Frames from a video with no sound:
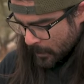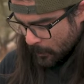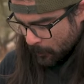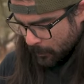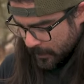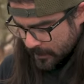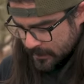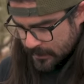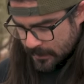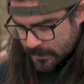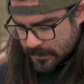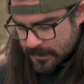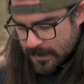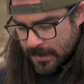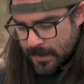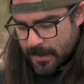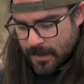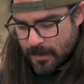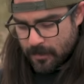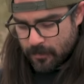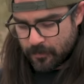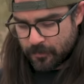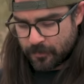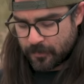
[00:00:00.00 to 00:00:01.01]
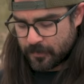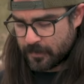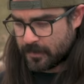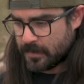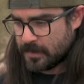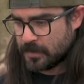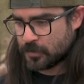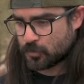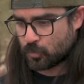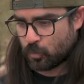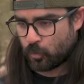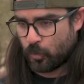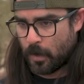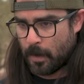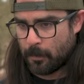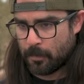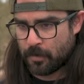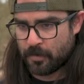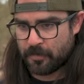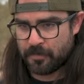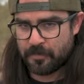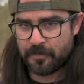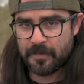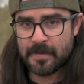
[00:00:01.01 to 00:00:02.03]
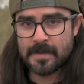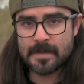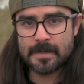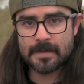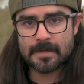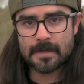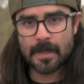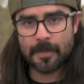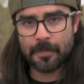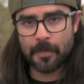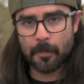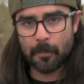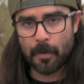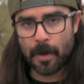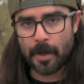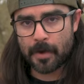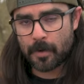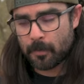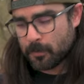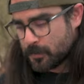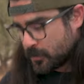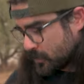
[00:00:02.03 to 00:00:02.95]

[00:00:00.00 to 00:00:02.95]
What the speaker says: but it does have these rubber feet at the bottom,